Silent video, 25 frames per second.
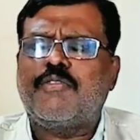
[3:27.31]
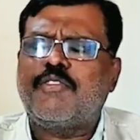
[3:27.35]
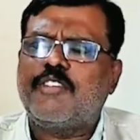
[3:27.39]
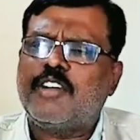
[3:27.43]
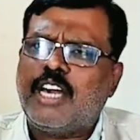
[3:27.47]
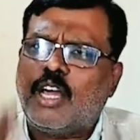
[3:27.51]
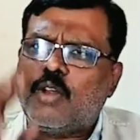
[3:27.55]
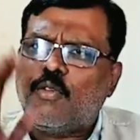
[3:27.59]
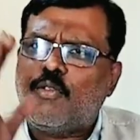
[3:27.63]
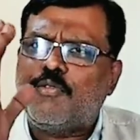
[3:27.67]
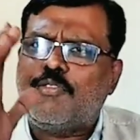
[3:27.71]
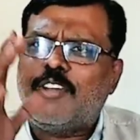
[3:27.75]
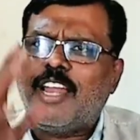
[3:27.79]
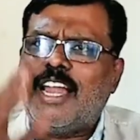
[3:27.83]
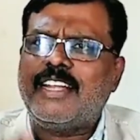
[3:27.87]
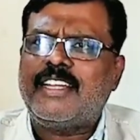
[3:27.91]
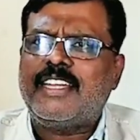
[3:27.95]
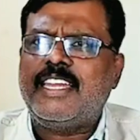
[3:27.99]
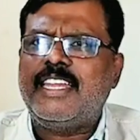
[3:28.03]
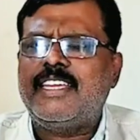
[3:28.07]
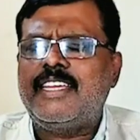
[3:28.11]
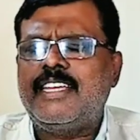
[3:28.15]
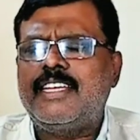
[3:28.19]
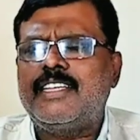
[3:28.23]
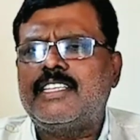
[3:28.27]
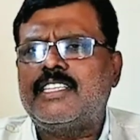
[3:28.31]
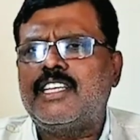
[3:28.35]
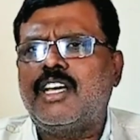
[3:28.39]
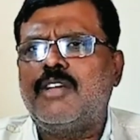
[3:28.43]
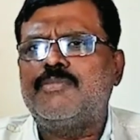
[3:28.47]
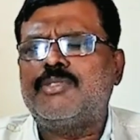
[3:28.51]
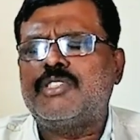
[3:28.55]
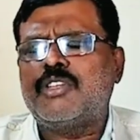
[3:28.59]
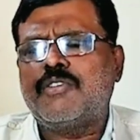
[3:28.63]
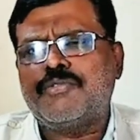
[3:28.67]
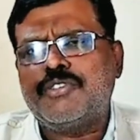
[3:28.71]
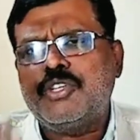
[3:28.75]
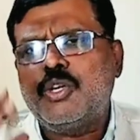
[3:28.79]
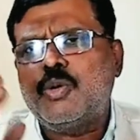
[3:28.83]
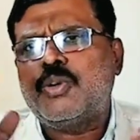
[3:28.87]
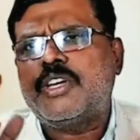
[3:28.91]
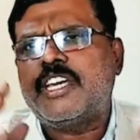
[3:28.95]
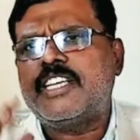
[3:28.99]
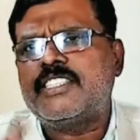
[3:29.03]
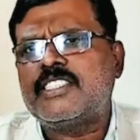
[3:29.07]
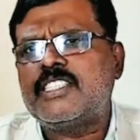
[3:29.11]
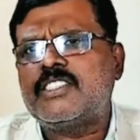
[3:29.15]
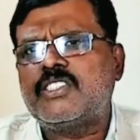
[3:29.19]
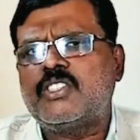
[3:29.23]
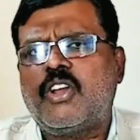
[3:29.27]
of curve flattening in terms of new
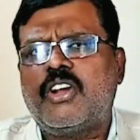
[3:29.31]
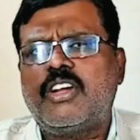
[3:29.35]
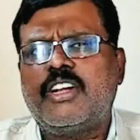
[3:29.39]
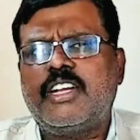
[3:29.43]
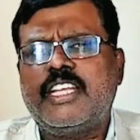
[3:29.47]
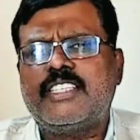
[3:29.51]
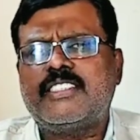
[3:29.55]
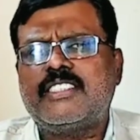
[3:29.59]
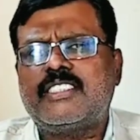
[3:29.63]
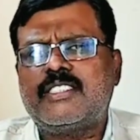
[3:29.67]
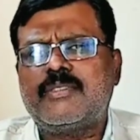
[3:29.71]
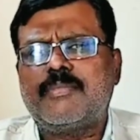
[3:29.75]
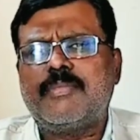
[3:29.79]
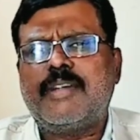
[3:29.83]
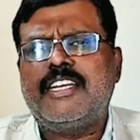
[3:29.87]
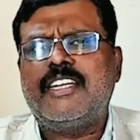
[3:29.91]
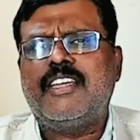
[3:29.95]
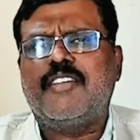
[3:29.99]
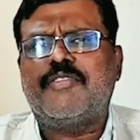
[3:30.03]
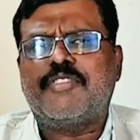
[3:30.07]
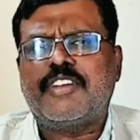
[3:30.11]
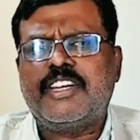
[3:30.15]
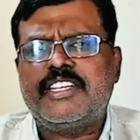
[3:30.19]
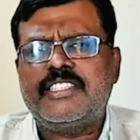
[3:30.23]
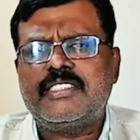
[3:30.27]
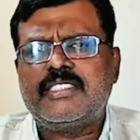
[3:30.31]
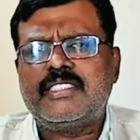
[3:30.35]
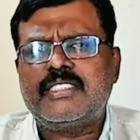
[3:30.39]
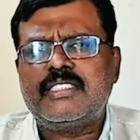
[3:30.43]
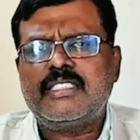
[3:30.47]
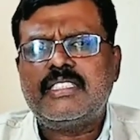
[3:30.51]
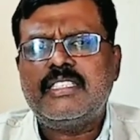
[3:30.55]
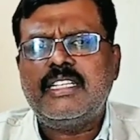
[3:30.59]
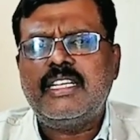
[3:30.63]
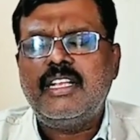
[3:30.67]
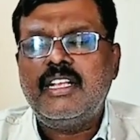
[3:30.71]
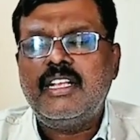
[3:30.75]
cases or deaths, my dear friends.